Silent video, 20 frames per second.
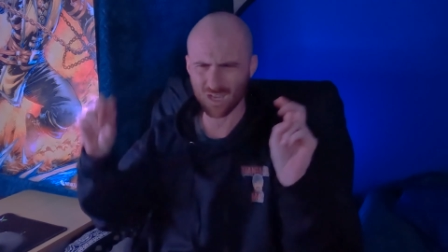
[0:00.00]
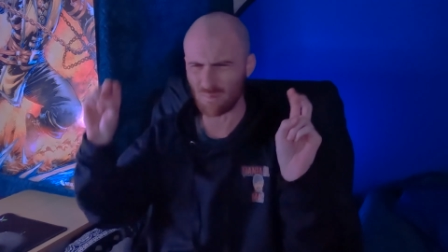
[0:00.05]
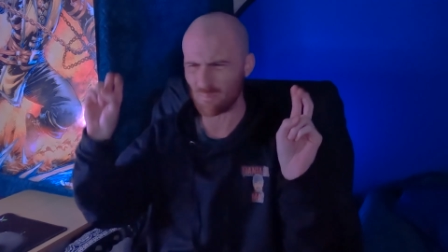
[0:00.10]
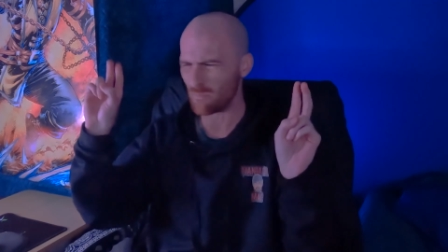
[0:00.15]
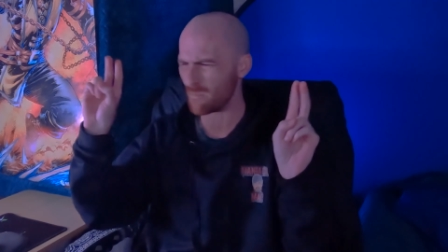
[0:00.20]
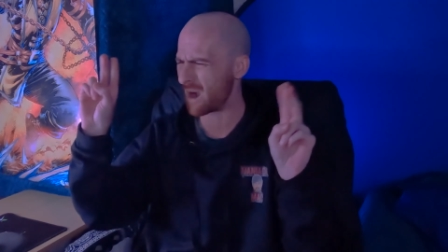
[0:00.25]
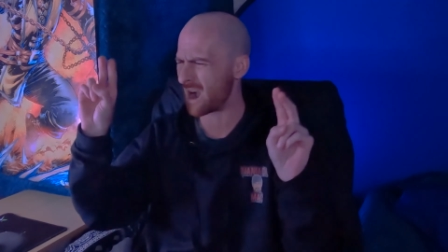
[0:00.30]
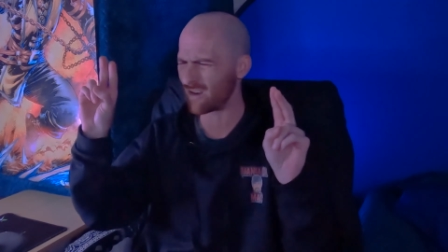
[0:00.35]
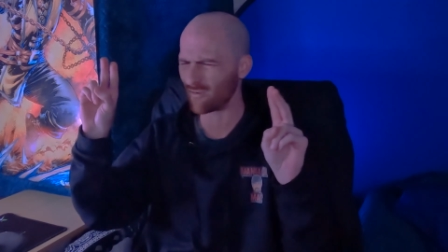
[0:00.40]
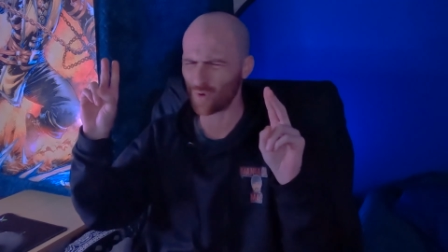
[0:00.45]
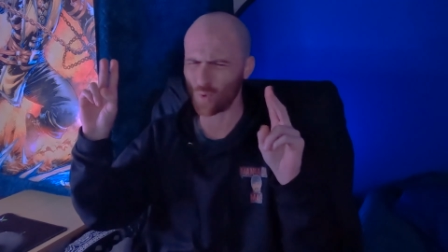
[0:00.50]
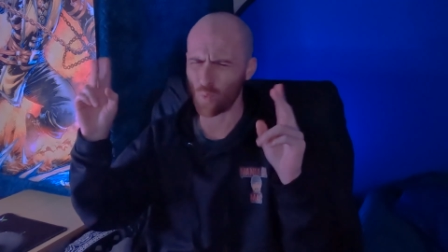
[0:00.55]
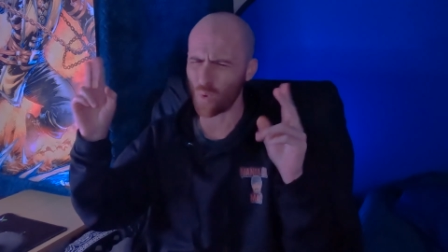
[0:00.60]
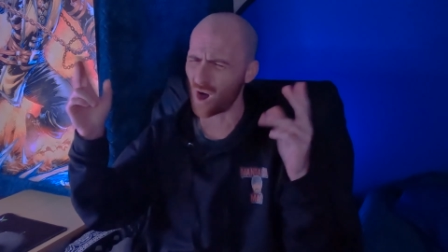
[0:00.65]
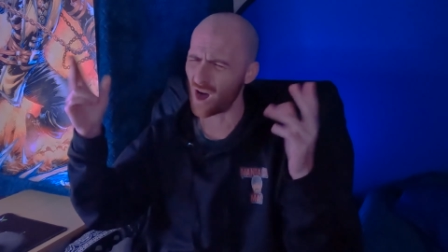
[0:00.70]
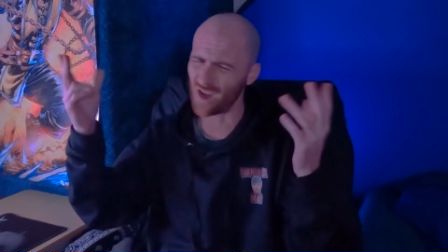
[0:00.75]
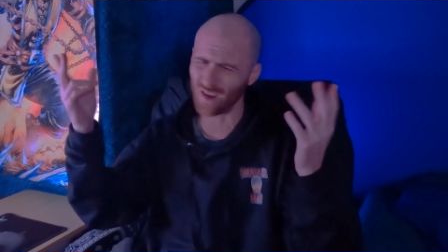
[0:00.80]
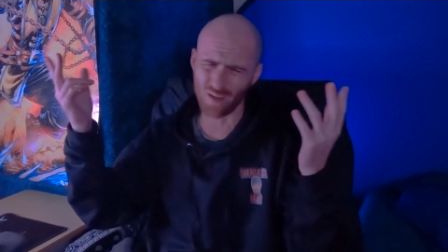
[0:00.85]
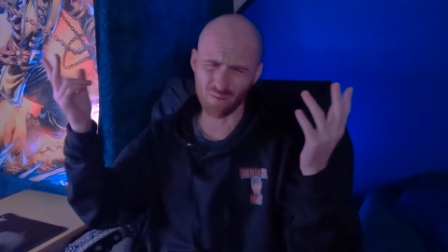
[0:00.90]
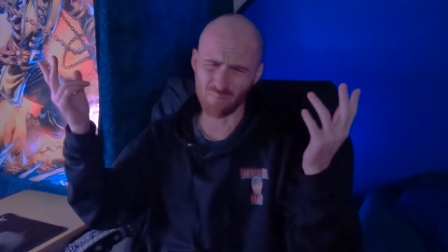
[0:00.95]

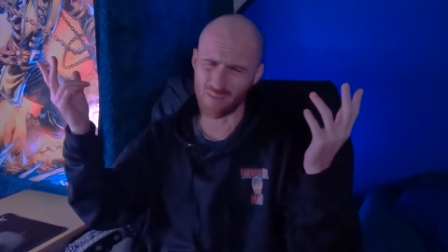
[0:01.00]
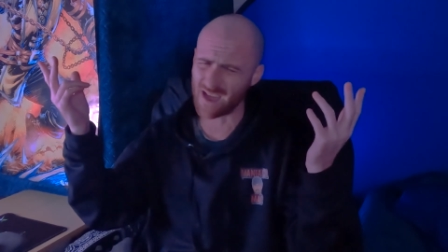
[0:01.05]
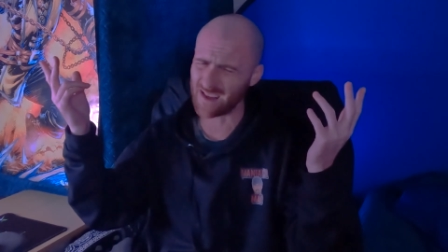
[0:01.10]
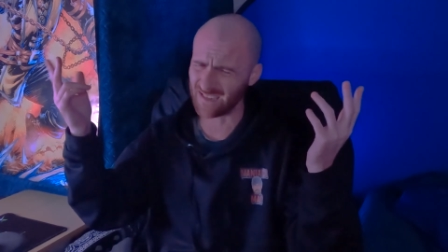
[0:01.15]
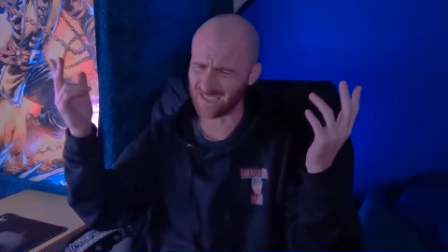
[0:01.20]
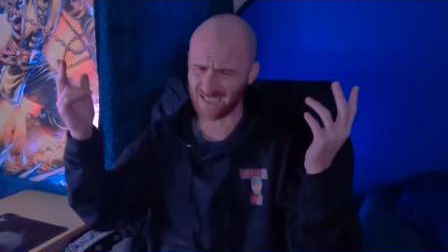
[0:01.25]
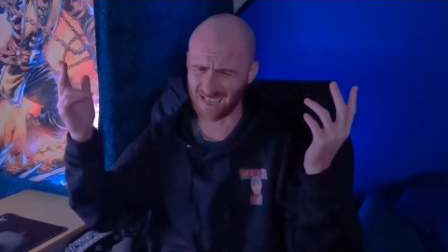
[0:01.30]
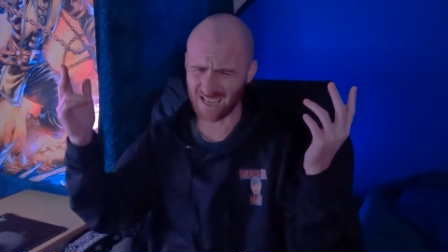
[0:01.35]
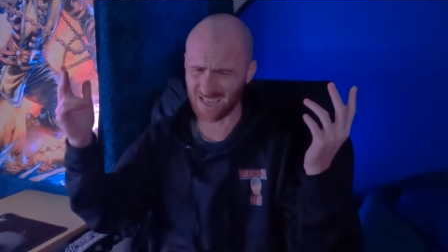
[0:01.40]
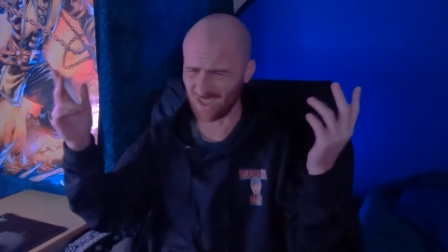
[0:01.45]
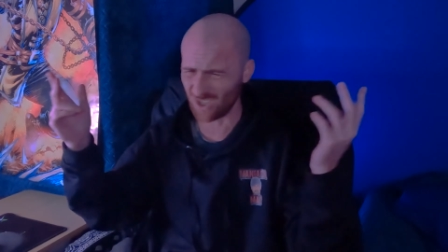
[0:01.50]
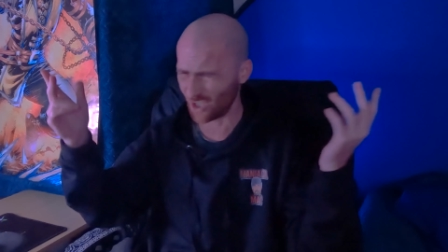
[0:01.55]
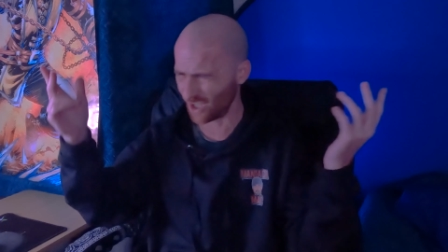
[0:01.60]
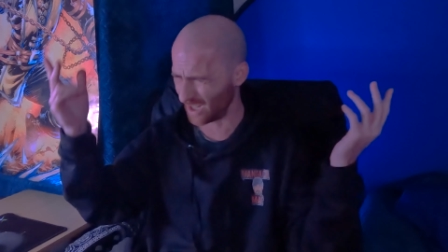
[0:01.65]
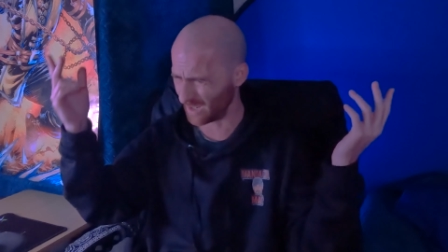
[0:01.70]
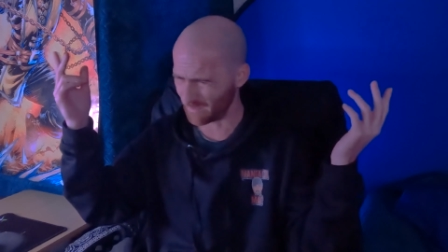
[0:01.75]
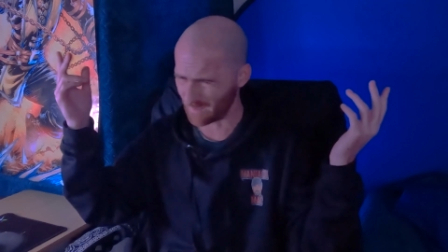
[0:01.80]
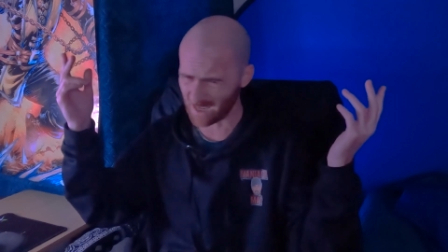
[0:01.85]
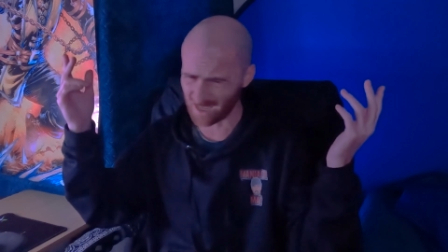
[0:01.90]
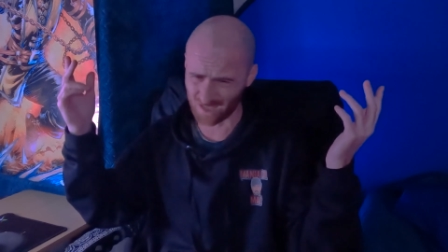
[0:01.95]
marijuana
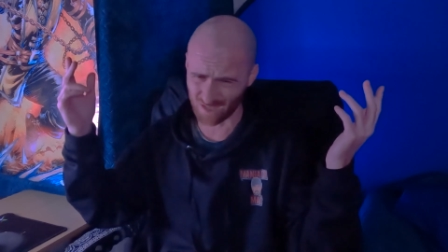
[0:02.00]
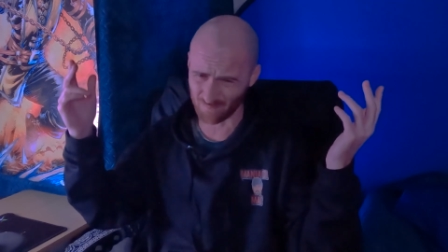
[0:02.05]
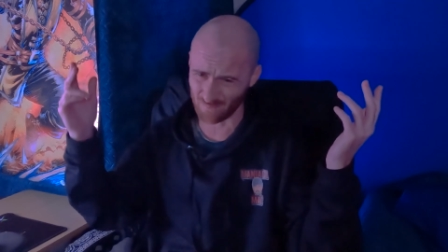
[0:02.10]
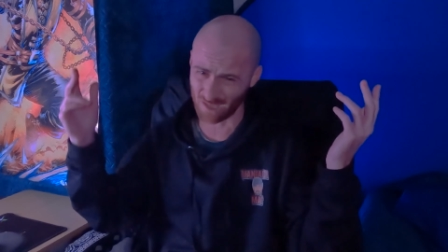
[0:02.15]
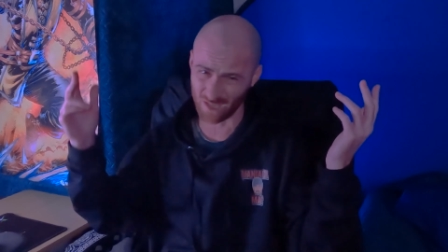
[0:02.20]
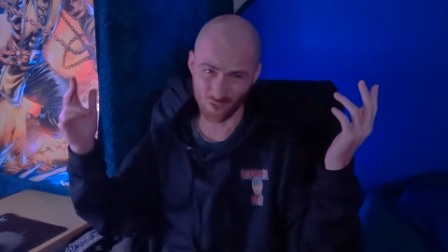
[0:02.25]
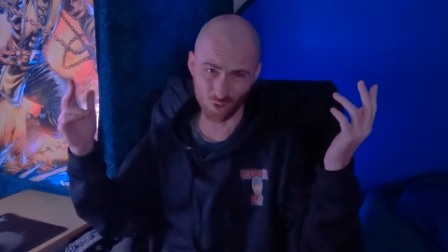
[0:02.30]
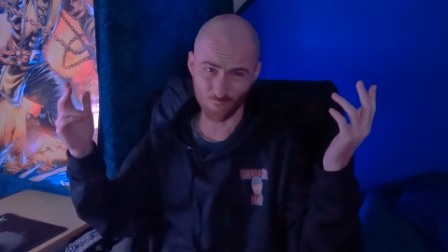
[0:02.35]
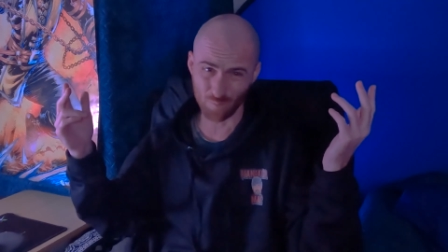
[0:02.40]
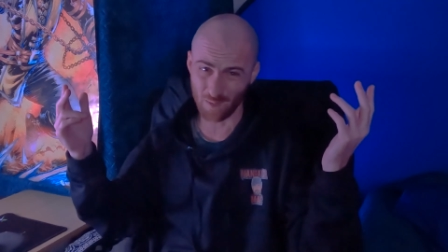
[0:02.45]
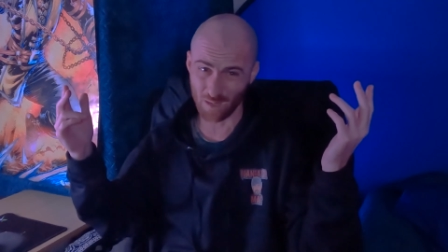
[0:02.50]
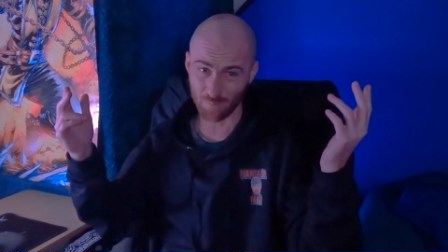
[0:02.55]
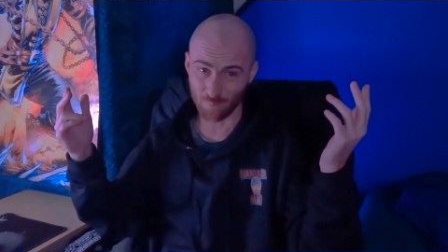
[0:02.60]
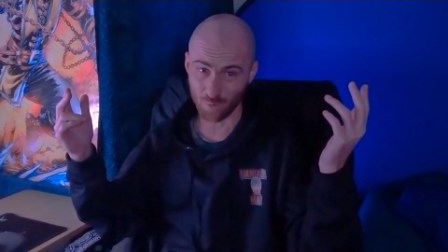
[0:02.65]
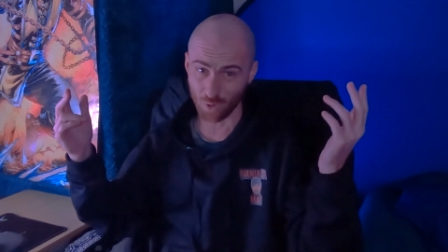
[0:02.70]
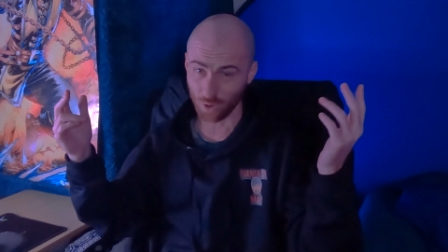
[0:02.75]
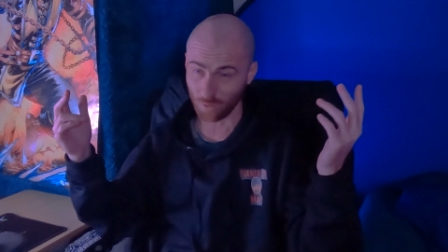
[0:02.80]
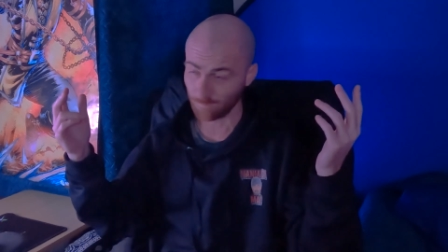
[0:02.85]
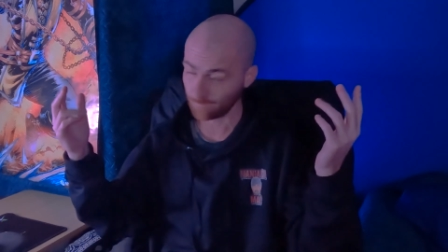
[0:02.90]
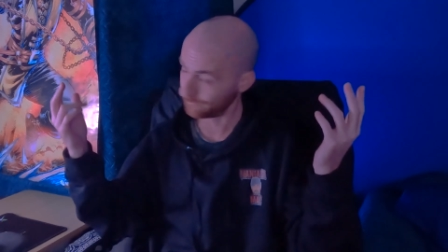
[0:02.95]
medication that makes him kill
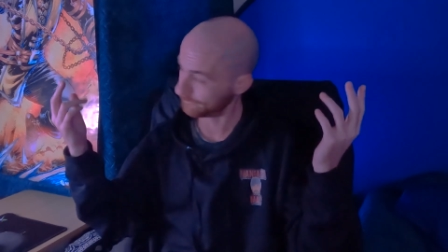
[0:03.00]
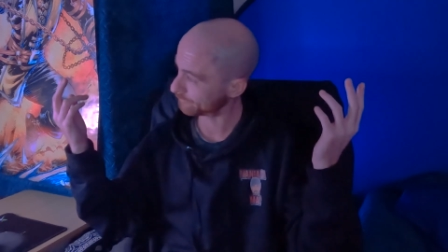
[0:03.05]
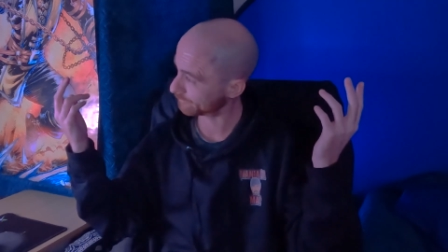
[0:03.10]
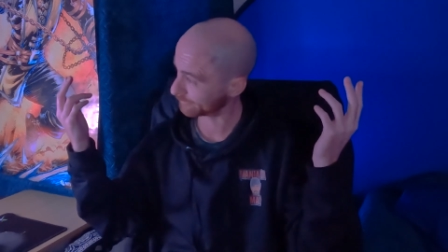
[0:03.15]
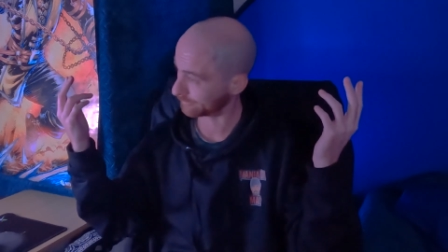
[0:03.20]
people.